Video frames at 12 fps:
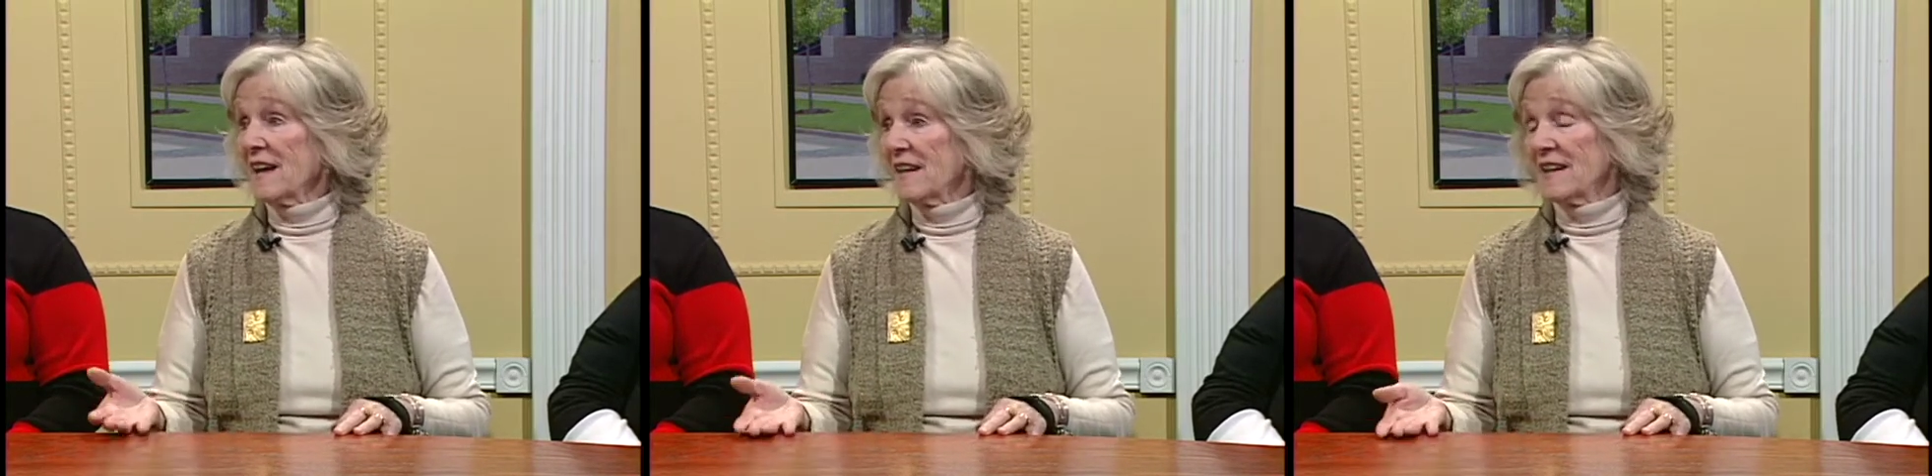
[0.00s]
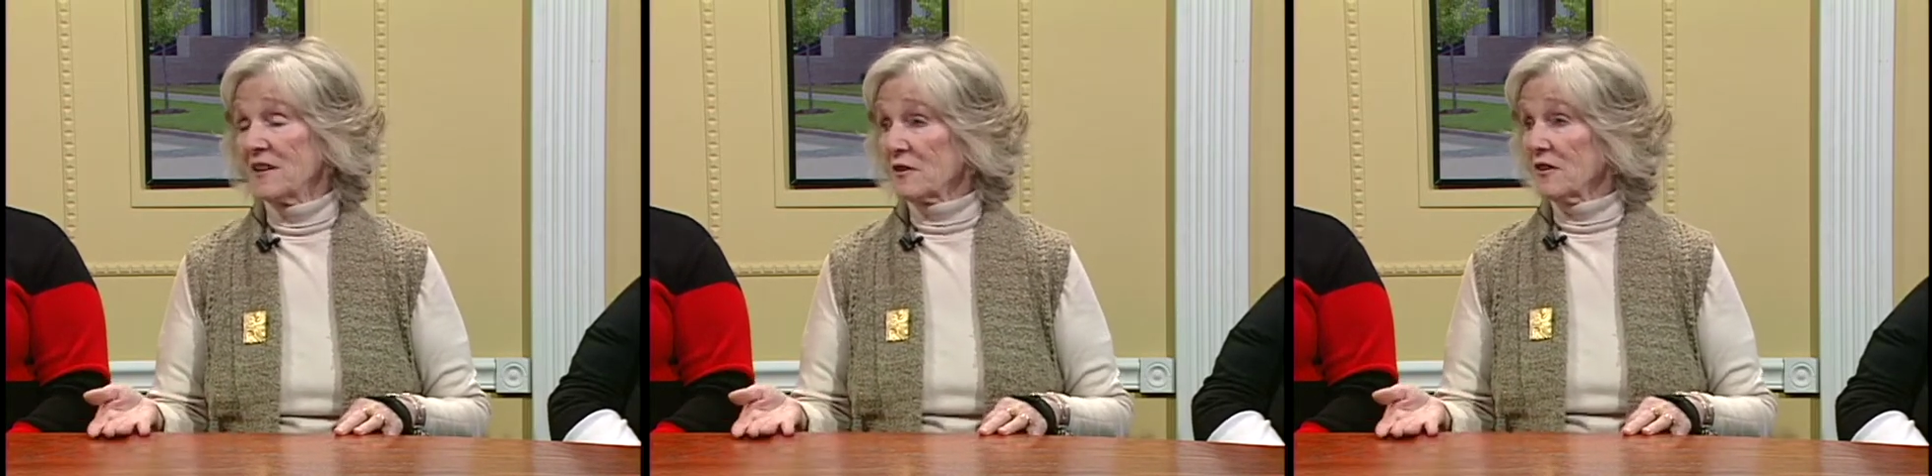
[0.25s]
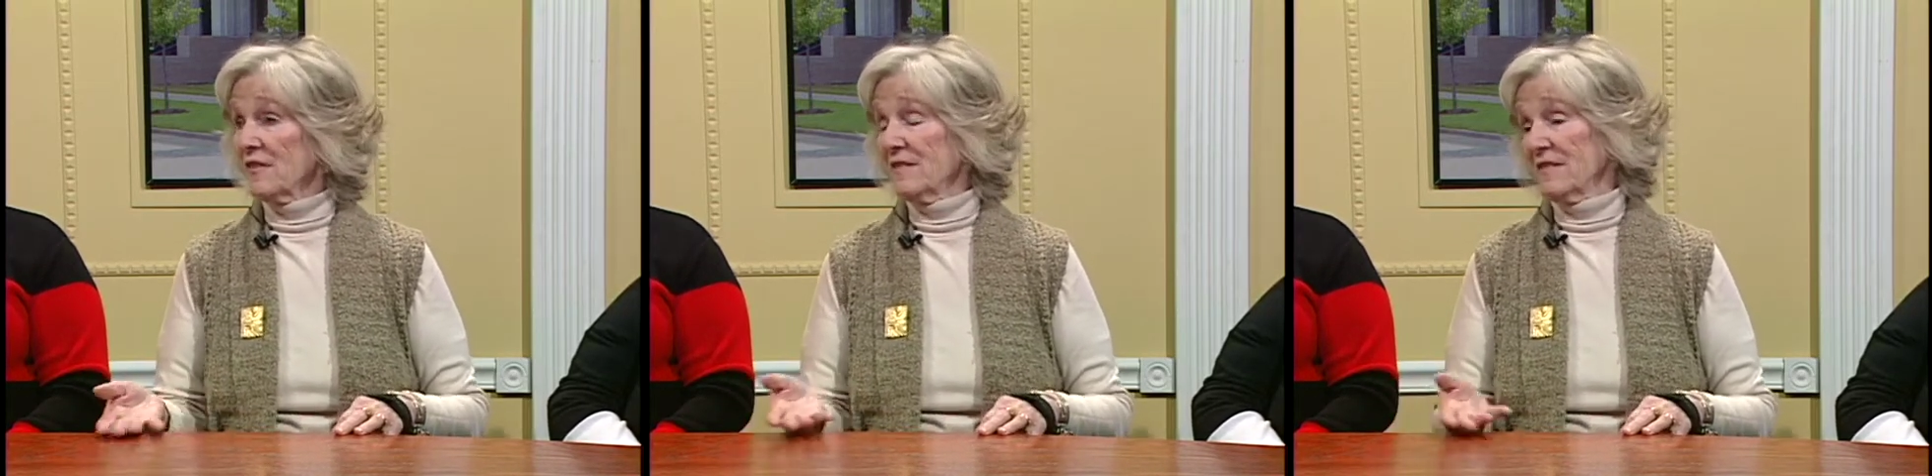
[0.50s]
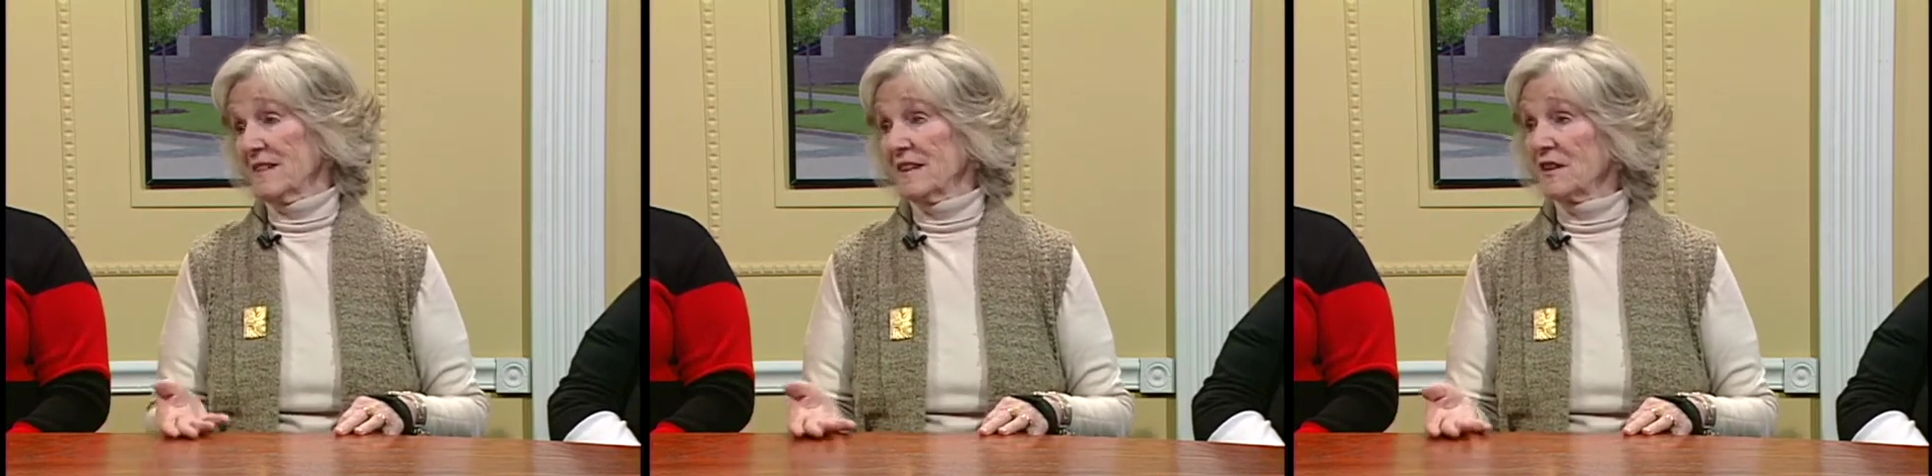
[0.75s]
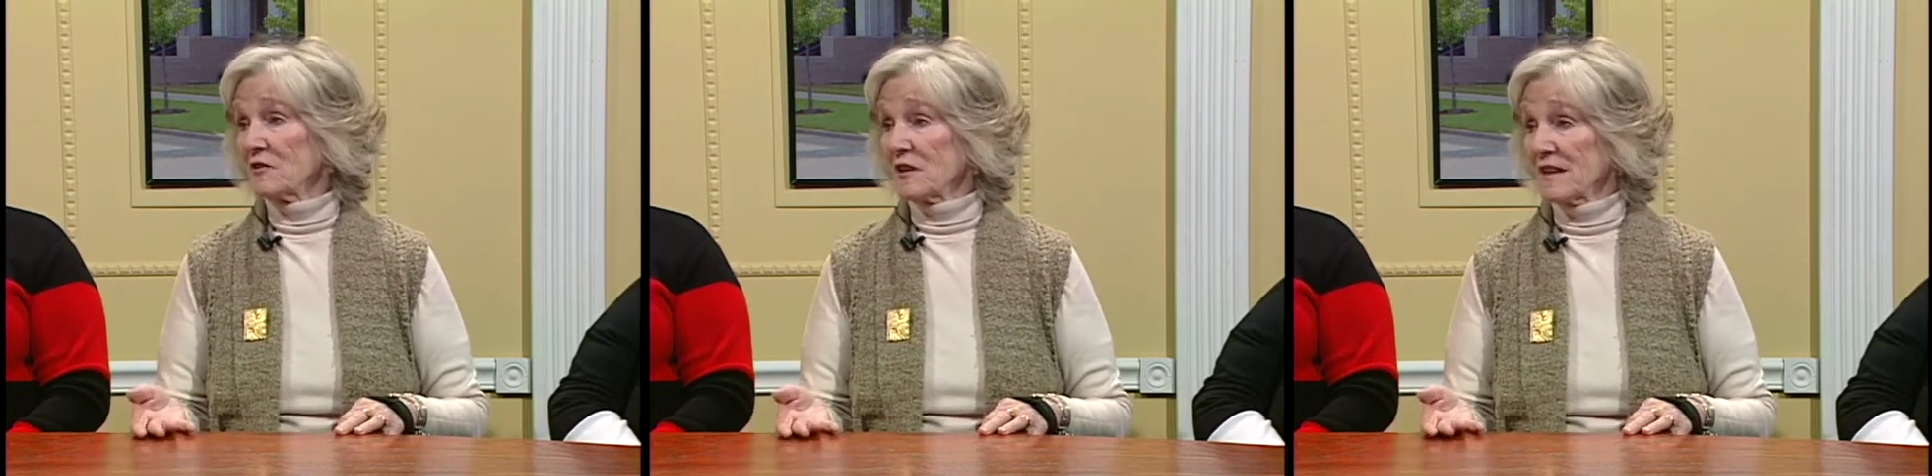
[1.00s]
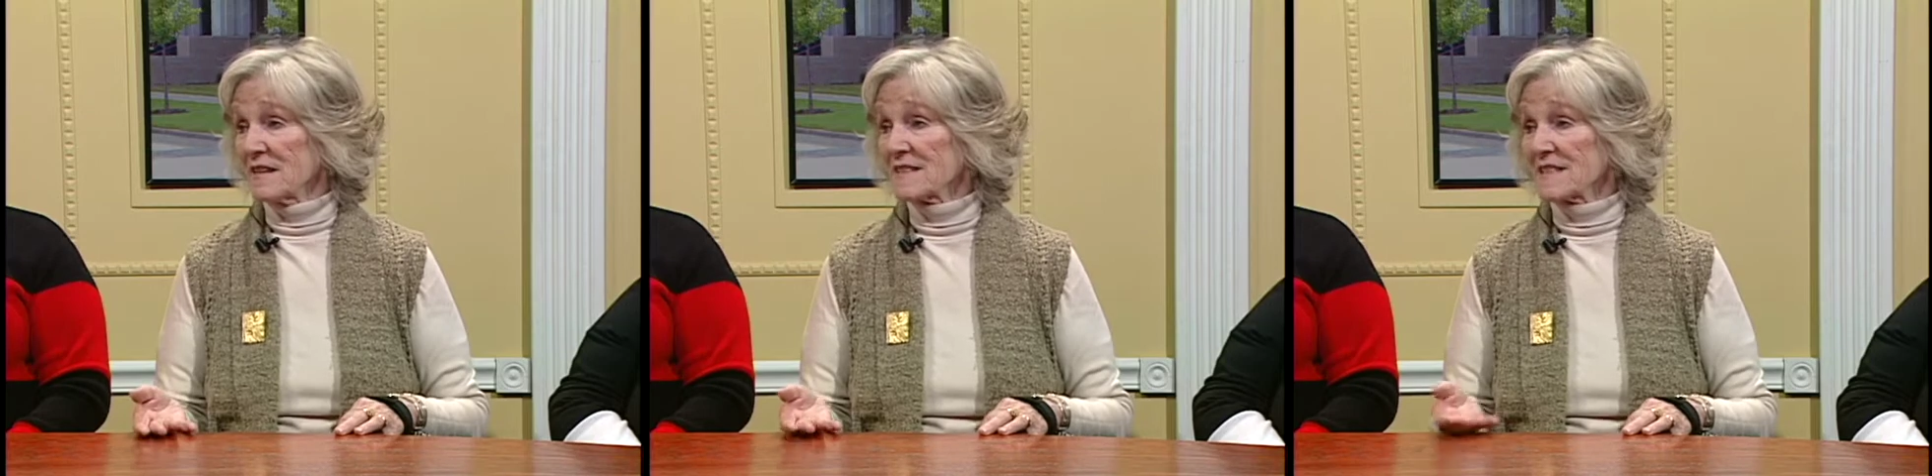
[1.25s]
here in the
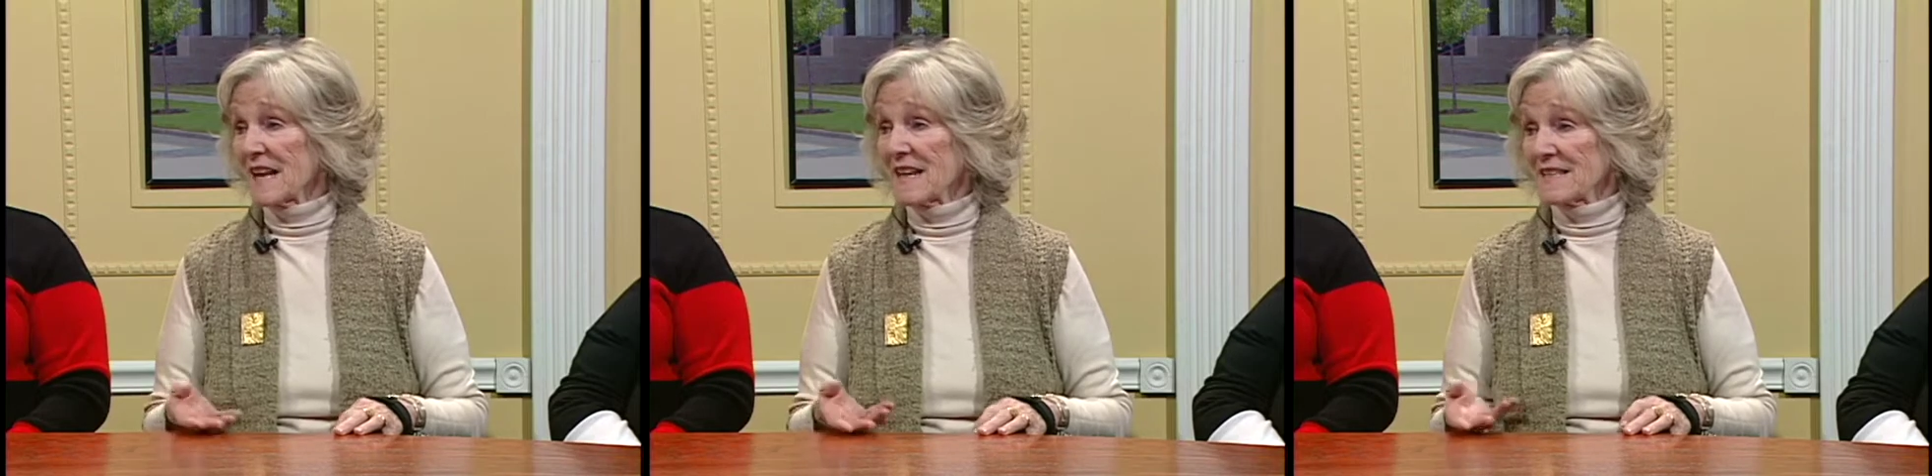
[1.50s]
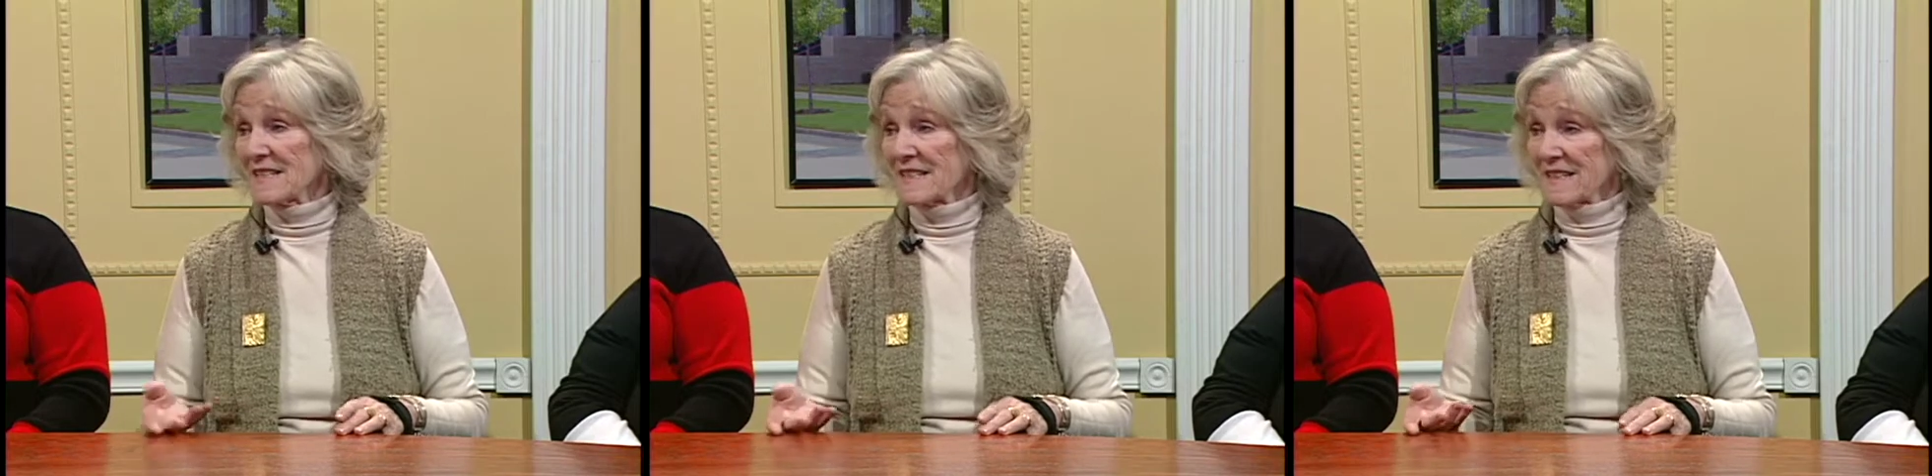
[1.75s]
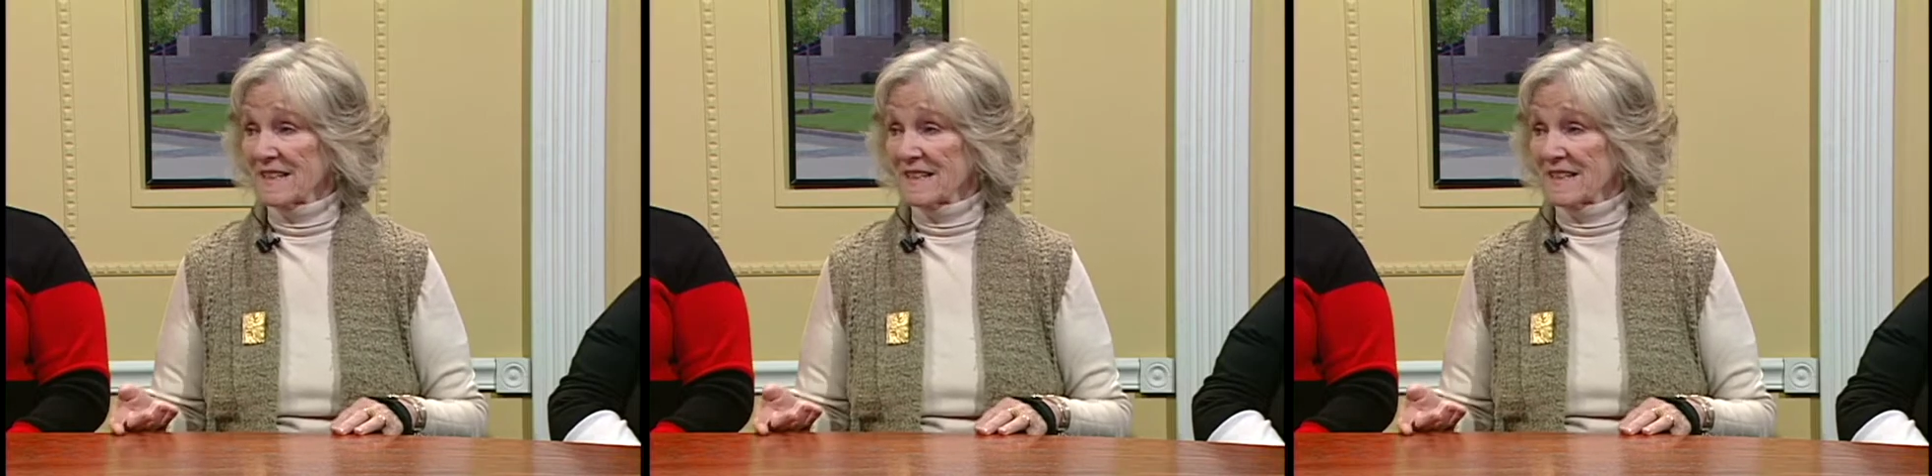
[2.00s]
United States,